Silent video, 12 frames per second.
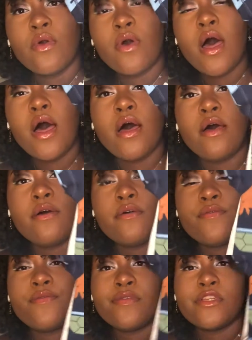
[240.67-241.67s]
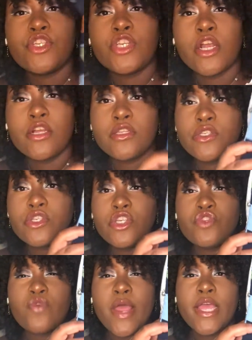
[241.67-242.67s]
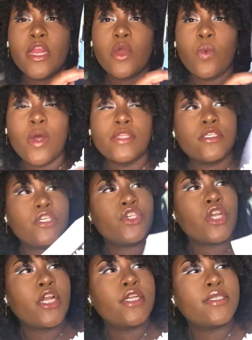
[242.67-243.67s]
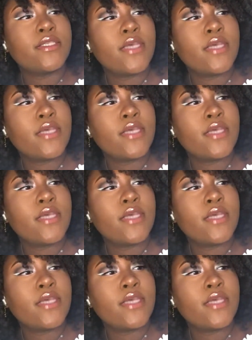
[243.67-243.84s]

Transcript: of shirts, just regular onesie shirts,